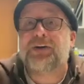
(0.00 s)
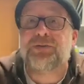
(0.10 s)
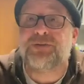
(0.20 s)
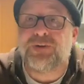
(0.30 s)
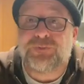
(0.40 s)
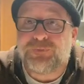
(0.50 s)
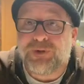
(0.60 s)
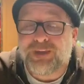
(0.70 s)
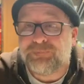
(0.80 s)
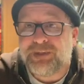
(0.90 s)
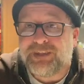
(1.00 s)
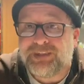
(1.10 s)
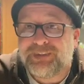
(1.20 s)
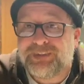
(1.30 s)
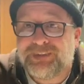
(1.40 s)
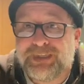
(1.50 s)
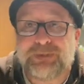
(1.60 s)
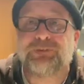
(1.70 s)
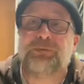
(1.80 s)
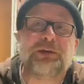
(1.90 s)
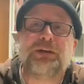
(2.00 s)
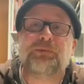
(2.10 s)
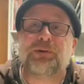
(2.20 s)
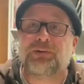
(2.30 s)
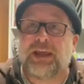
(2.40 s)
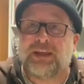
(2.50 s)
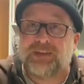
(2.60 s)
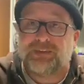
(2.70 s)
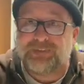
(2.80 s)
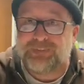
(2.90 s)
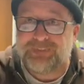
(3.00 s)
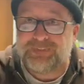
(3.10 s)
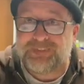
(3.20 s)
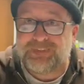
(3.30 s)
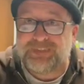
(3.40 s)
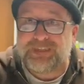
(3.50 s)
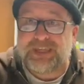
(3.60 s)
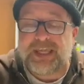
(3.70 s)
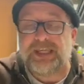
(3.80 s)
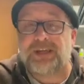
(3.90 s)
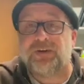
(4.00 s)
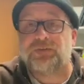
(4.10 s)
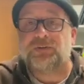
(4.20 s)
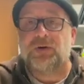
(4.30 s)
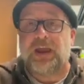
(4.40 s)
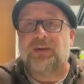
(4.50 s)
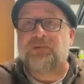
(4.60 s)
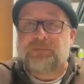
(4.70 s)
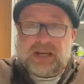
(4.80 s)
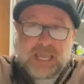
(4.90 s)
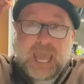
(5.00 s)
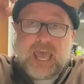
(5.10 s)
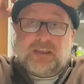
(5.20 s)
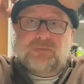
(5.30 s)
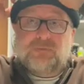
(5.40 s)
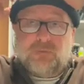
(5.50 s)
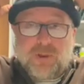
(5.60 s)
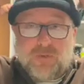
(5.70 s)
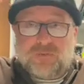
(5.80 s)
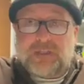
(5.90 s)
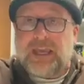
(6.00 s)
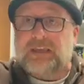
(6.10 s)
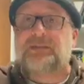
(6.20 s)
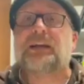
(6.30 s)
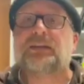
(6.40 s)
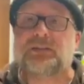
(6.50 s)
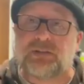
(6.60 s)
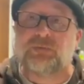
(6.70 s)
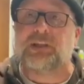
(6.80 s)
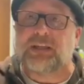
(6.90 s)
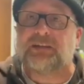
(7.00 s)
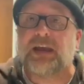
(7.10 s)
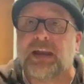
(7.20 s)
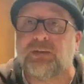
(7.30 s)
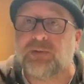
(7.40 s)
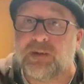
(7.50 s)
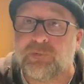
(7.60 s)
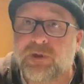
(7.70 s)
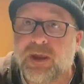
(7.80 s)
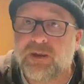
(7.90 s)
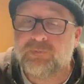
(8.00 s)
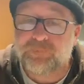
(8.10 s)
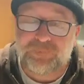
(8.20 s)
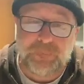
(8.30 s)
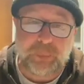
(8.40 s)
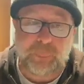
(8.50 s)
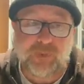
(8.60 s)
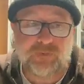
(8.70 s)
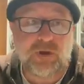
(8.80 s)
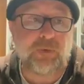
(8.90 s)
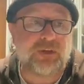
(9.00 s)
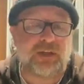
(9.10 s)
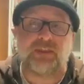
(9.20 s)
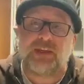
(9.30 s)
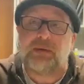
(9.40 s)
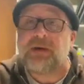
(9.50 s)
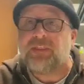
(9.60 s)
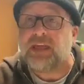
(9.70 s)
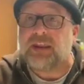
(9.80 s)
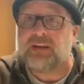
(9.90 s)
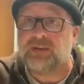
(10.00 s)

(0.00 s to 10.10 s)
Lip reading: knows what it could be. It could be your birthday, you know? So everybody has one of those days that is just really exciting to them, okay? So I want you to think about that.